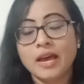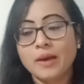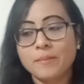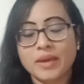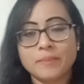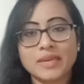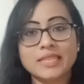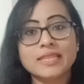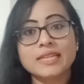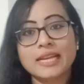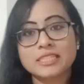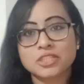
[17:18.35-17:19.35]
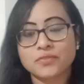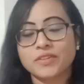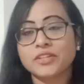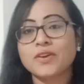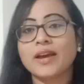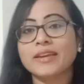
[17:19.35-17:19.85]
Maybe the next
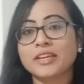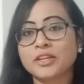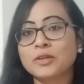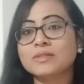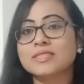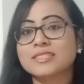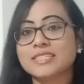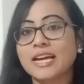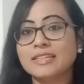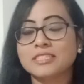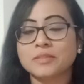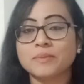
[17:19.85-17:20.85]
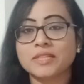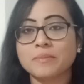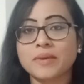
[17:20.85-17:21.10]
video I can use the chat gpt.